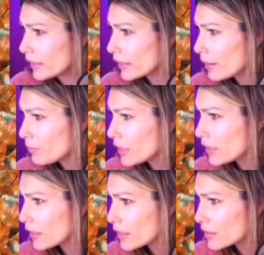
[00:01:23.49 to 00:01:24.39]
Let
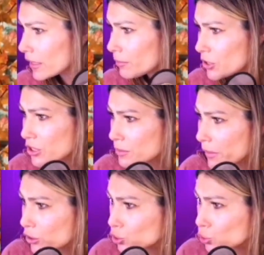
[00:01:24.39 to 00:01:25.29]
me let me just
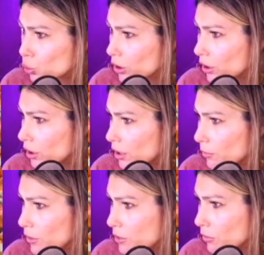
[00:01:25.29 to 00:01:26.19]
make sure
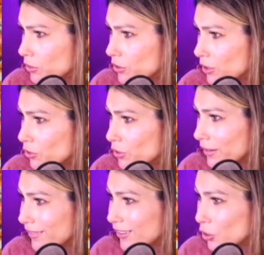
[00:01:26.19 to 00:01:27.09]
because I want to tell you
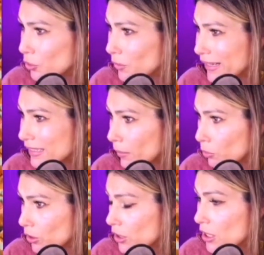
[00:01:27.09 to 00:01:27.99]
the correct
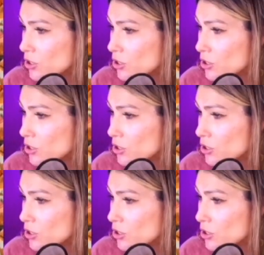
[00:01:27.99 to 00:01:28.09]
number.